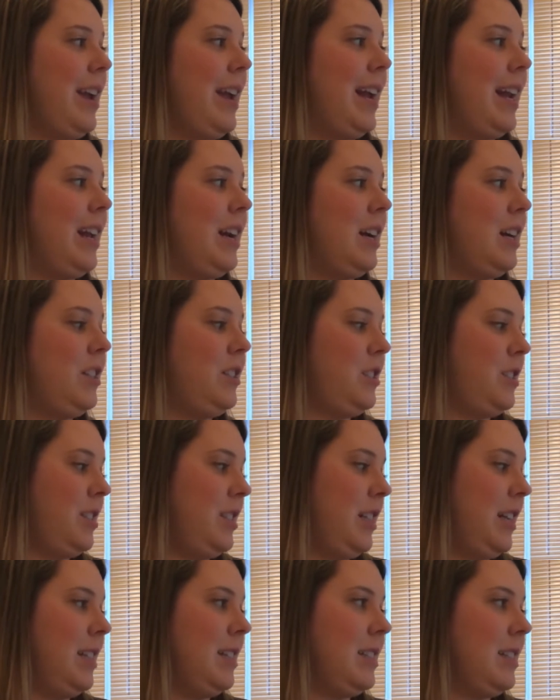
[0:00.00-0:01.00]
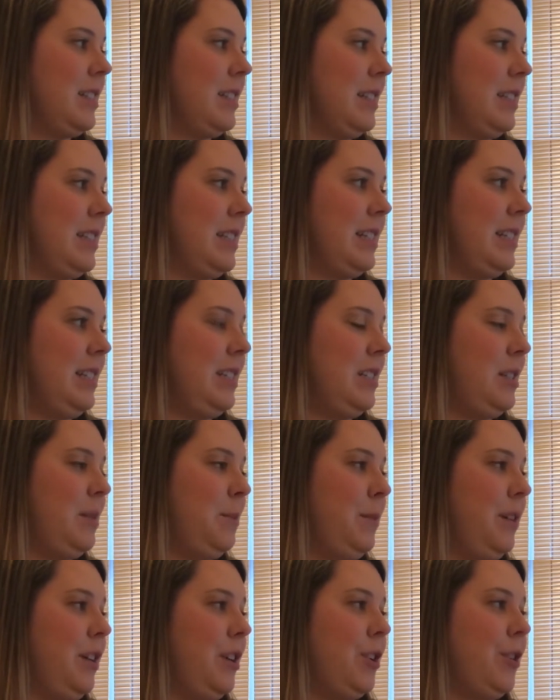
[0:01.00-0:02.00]
and it understands listening to
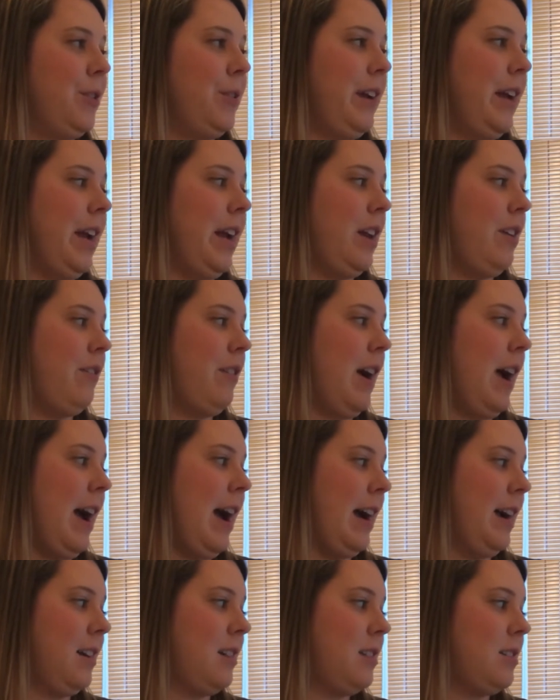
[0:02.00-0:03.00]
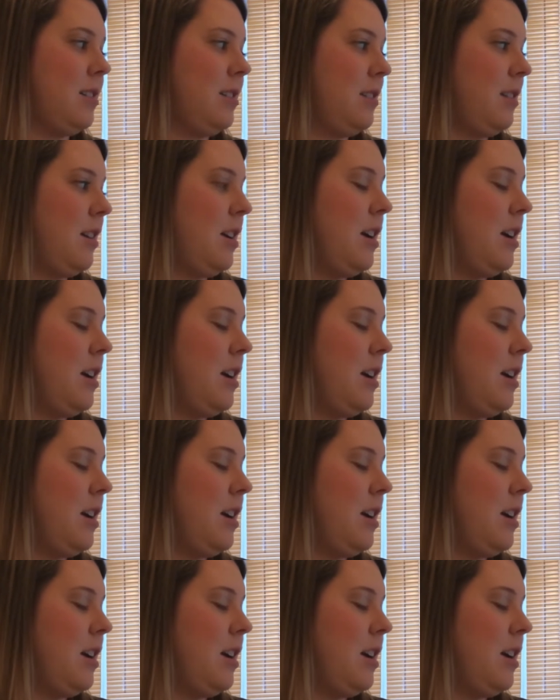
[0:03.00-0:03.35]
be a creative act.